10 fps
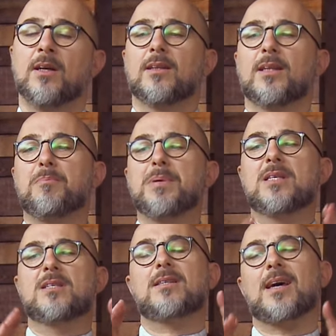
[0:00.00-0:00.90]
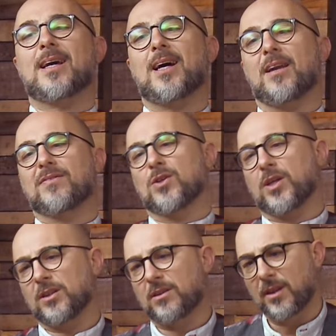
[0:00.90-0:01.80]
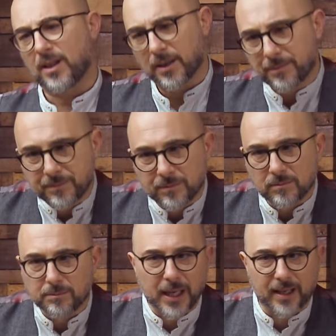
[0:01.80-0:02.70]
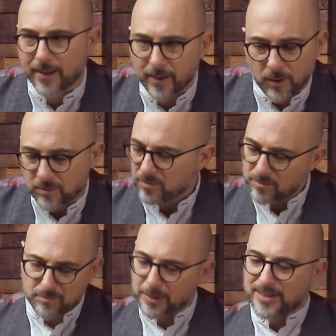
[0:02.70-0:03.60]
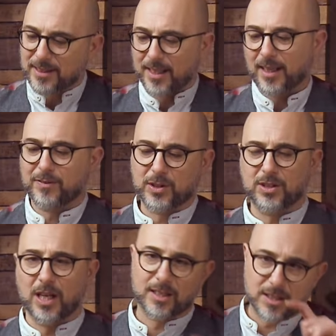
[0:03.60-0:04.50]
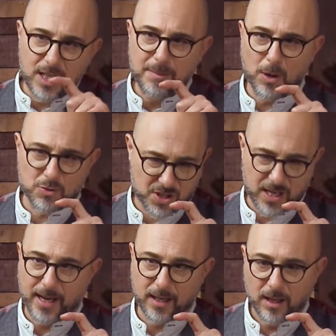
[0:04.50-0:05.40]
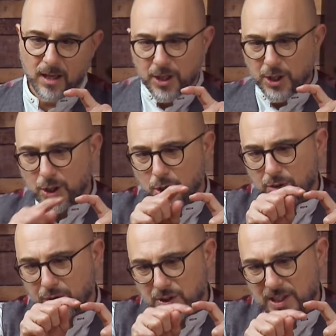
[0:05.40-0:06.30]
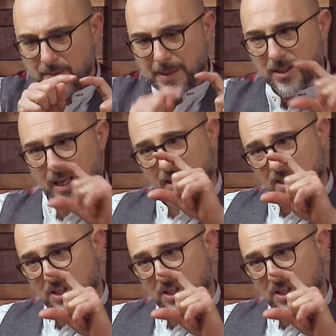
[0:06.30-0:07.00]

the bistecca alla fiorentina. Perché no? Bistecca alla fiorentina, like T-bone steak. You cooked for seven minutes, like this